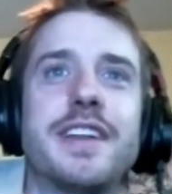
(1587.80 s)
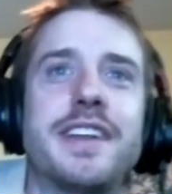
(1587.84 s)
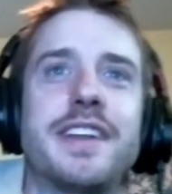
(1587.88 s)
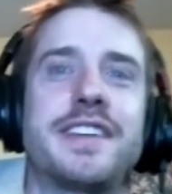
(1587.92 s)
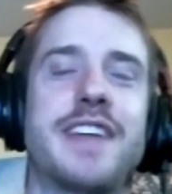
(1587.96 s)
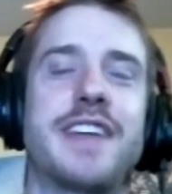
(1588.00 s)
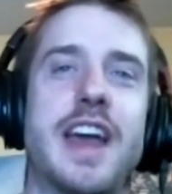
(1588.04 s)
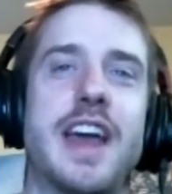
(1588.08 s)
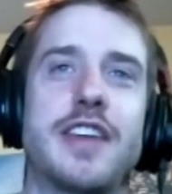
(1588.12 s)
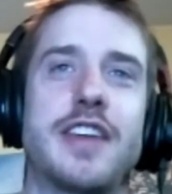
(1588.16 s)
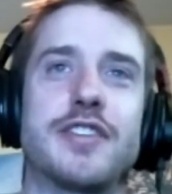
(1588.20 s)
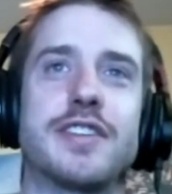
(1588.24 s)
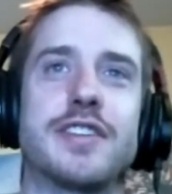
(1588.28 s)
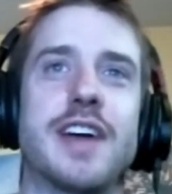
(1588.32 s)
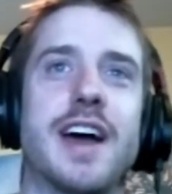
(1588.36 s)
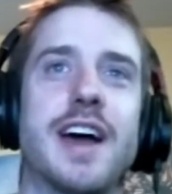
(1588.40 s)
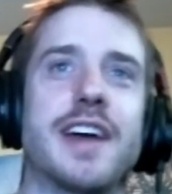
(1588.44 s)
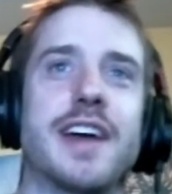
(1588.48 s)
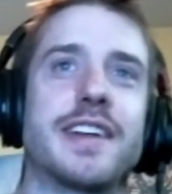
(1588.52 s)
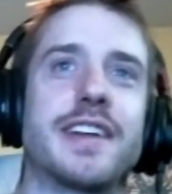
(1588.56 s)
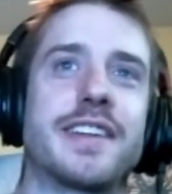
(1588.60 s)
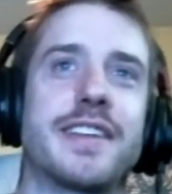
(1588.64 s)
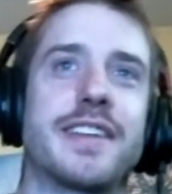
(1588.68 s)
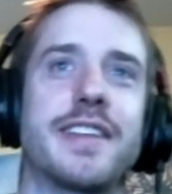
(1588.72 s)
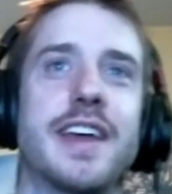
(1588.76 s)

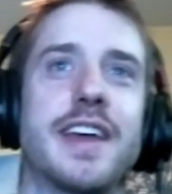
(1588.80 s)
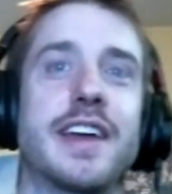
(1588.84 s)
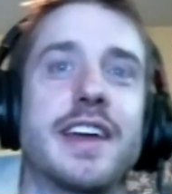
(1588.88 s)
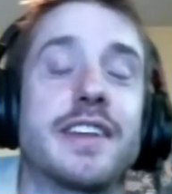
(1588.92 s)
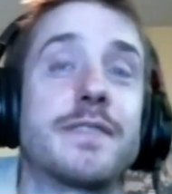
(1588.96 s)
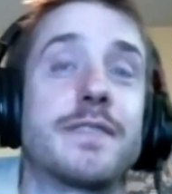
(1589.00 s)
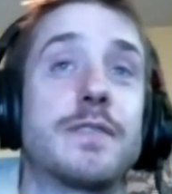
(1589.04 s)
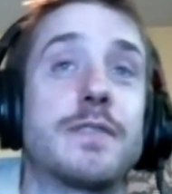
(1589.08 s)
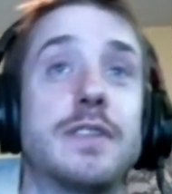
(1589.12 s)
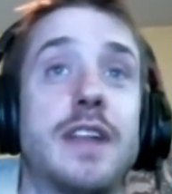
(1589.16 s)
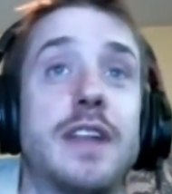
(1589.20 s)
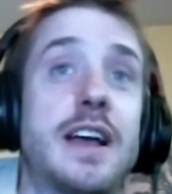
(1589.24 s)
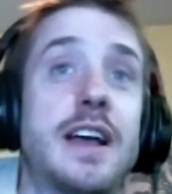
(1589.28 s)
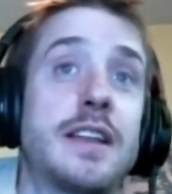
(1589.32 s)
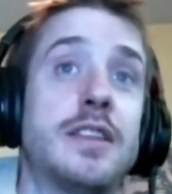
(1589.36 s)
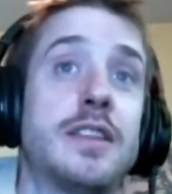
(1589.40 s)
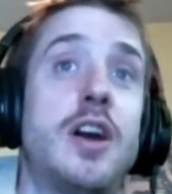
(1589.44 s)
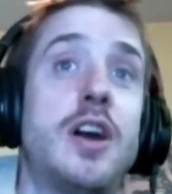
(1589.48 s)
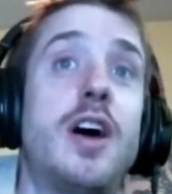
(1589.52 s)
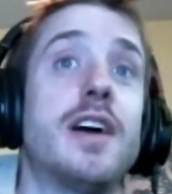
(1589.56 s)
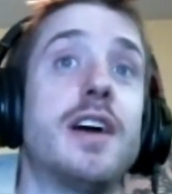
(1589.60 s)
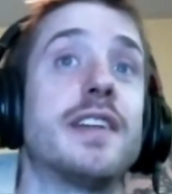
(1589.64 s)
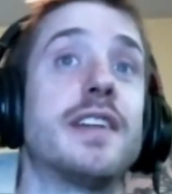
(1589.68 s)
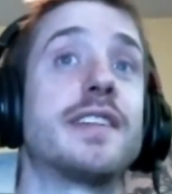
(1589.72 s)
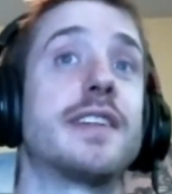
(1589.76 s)
standardized things for like
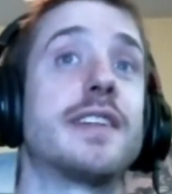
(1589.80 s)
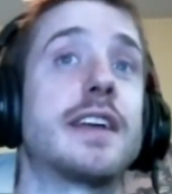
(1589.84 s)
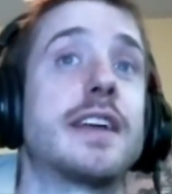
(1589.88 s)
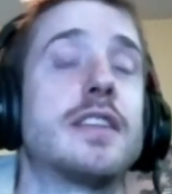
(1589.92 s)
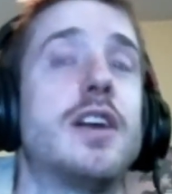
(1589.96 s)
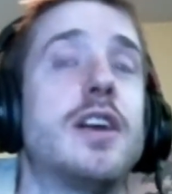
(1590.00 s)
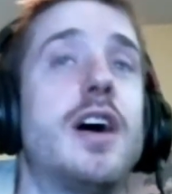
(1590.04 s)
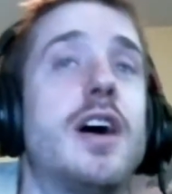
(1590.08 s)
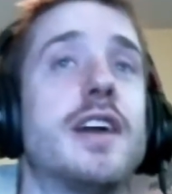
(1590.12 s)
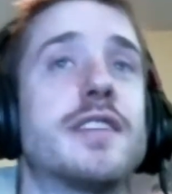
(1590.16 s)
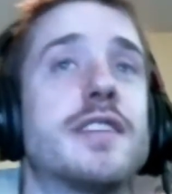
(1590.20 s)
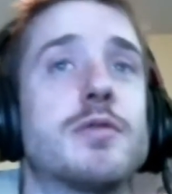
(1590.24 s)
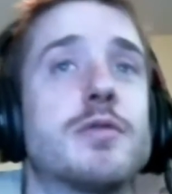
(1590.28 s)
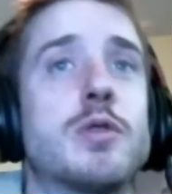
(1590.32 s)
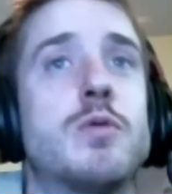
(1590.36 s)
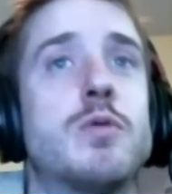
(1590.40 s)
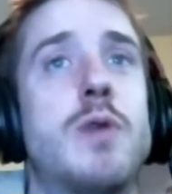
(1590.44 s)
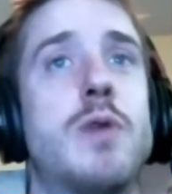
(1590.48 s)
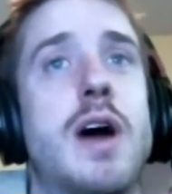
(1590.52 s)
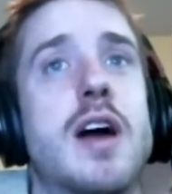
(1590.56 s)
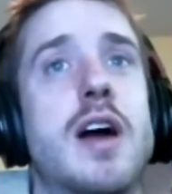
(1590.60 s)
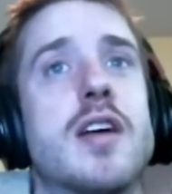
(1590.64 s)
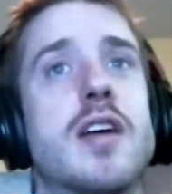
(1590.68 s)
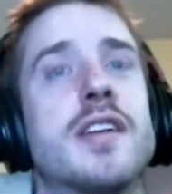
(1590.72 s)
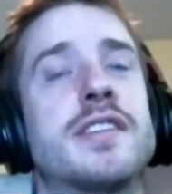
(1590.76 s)
laws. Like laws
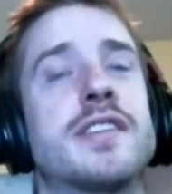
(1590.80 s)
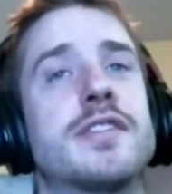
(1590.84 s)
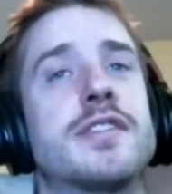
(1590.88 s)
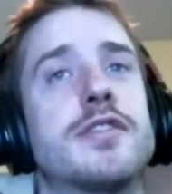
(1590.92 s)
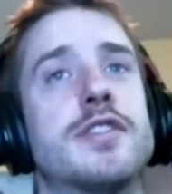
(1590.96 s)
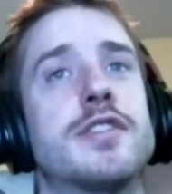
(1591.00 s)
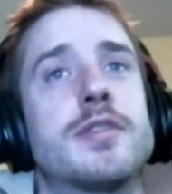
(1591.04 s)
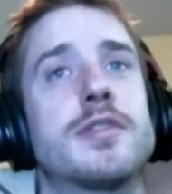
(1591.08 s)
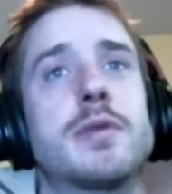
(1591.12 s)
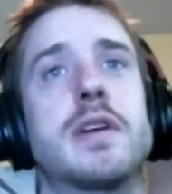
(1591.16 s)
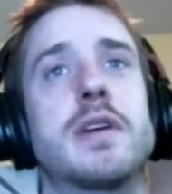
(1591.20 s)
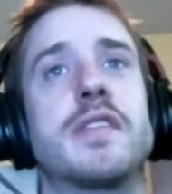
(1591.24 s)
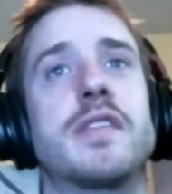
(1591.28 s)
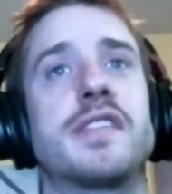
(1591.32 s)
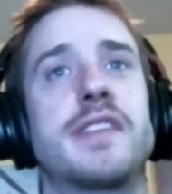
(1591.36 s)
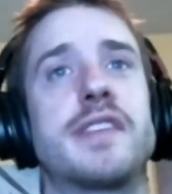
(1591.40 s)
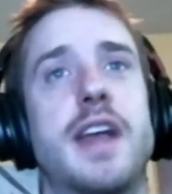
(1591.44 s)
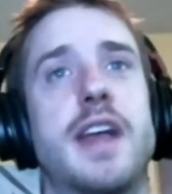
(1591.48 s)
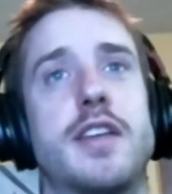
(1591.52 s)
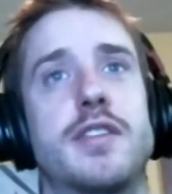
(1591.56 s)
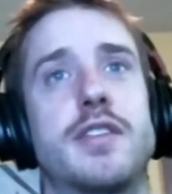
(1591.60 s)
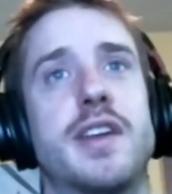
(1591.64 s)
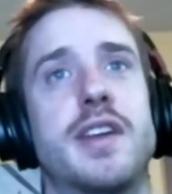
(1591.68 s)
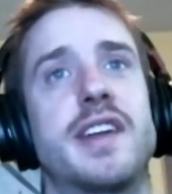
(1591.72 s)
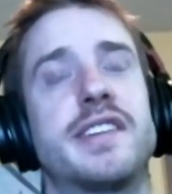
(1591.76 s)
require a certain degree of
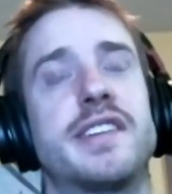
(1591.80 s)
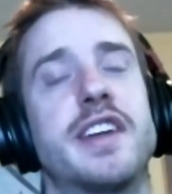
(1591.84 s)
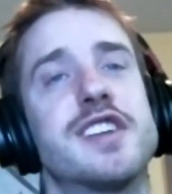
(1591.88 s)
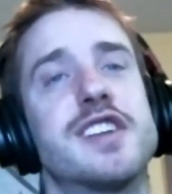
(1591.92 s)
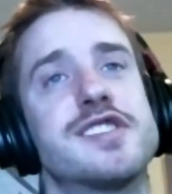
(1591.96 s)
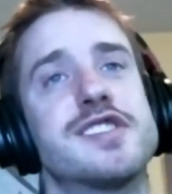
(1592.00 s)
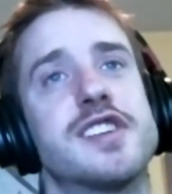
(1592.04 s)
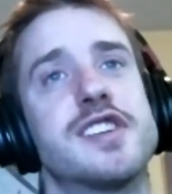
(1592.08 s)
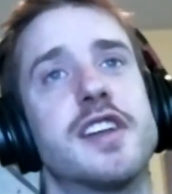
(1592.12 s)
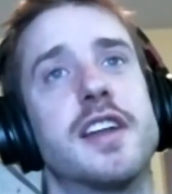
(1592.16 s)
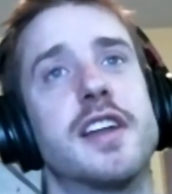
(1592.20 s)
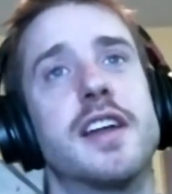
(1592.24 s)
standardization,